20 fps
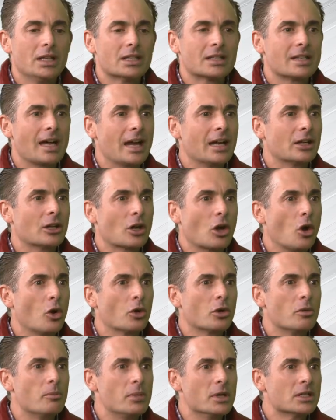decided to
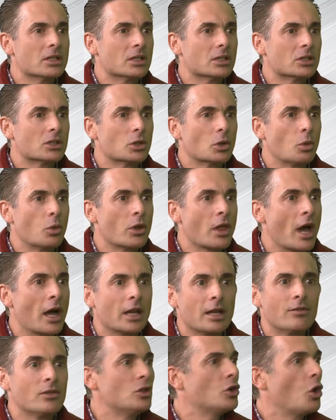go into business
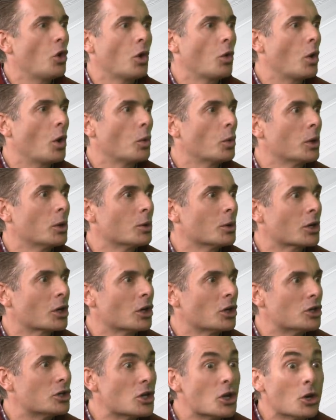without even knowing what we were
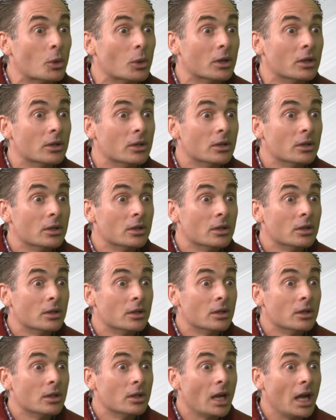going to do.
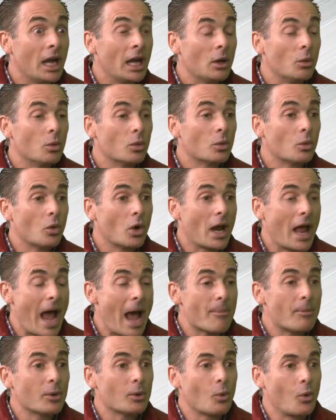And what
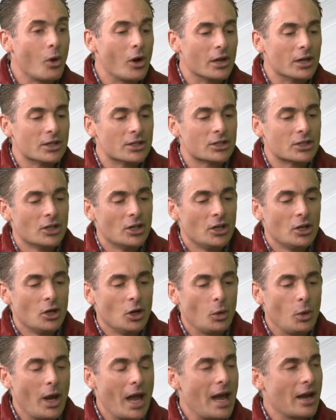happened was
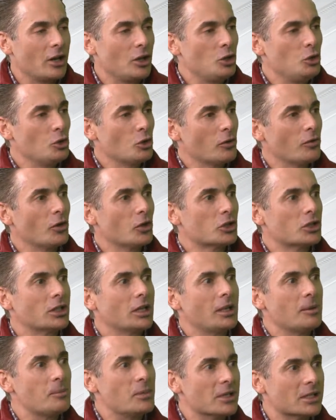we had a
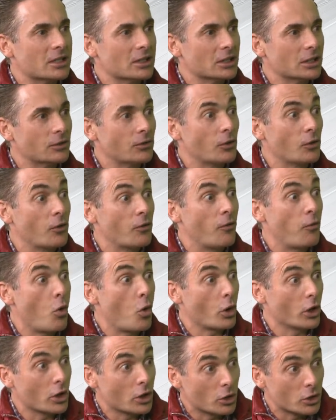university business for
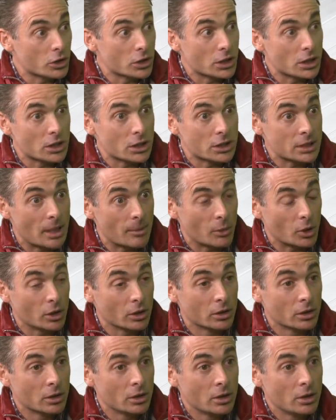four years in the
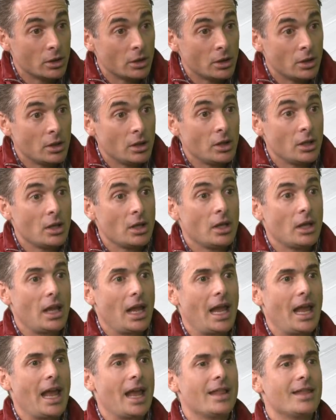summer.
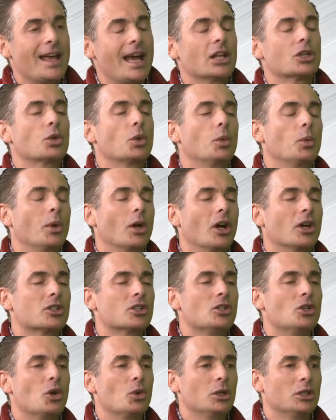And that's when we got
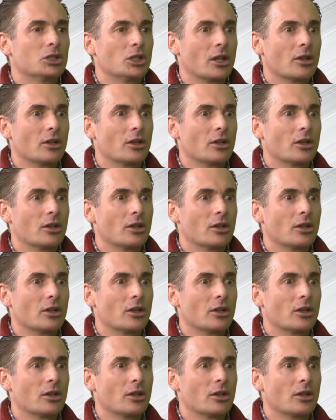to know each